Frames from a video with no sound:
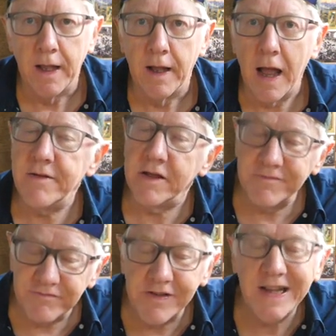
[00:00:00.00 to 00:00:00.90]
And the
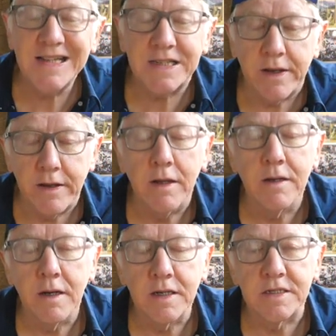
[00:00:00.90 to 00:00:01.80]
reason
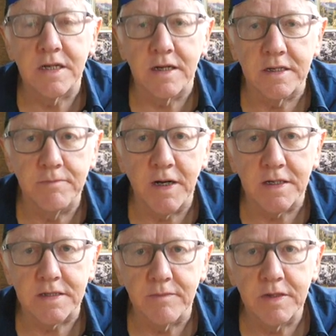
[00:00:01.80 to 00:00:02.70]
I decided to buy
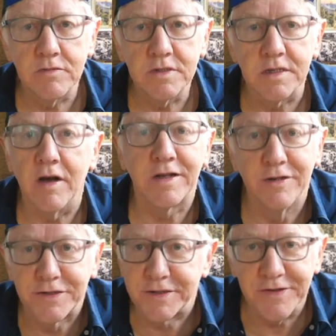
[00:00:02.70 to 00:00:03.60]
something is I
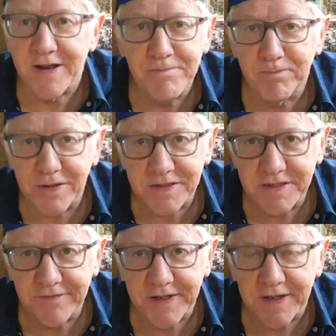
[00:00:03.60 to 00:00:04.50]
could do an
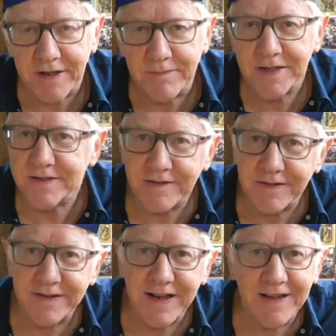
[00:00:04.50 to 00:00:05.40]
unboxing video, because I've
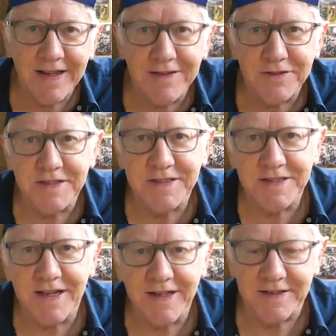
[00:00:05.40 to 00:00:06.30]
got nothing else to
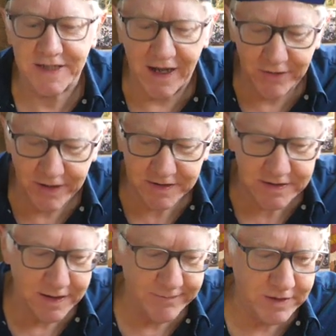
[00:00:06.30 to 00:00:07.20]
say. So it's
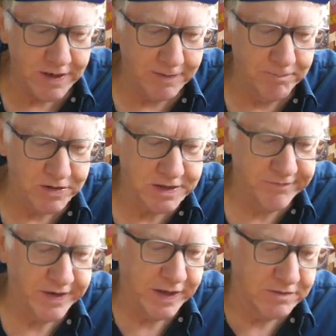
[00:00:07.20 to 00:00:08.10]
time for an unboxing
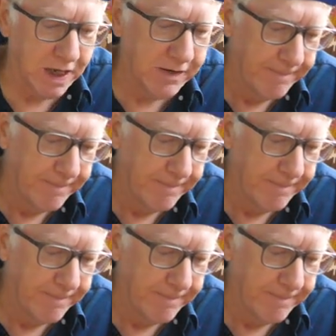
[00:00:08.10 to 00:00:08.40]
video. So